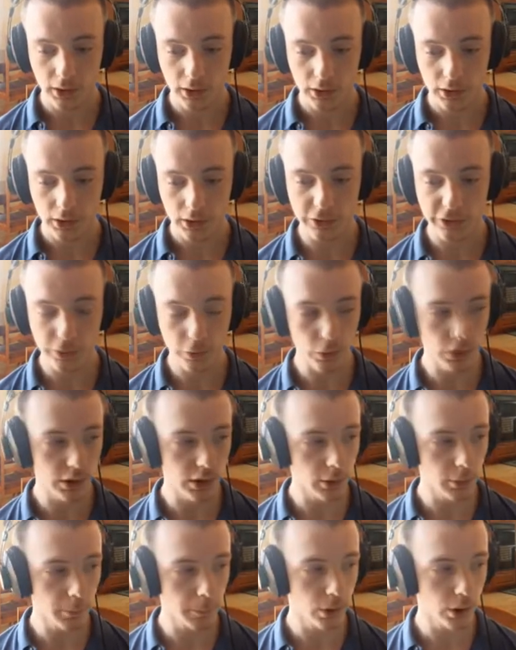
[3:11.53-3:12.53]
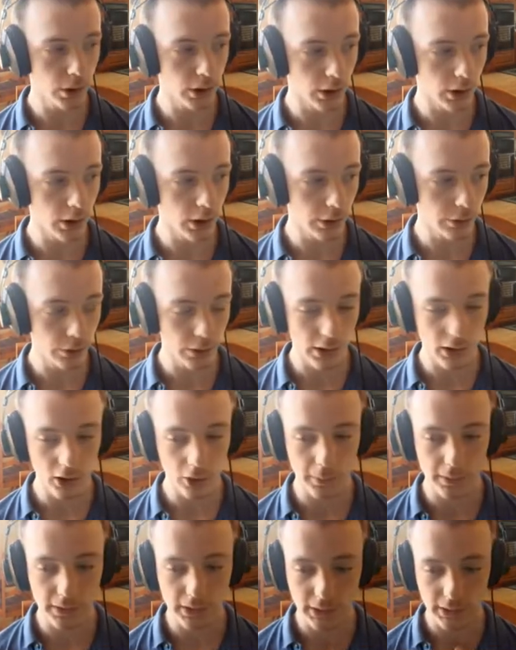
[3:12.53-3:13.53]
You generally don't put other
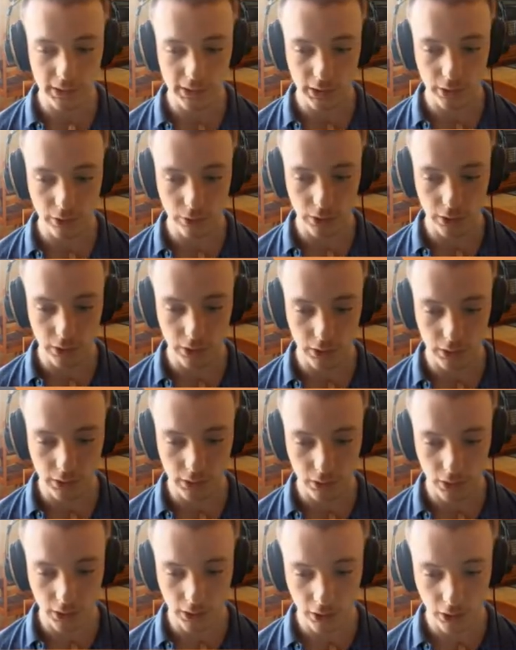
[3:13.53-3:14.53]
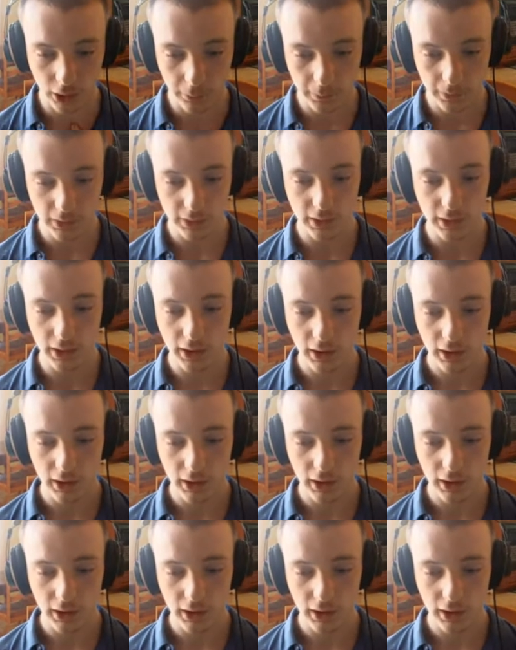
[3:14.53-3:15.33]
elements inside these elements.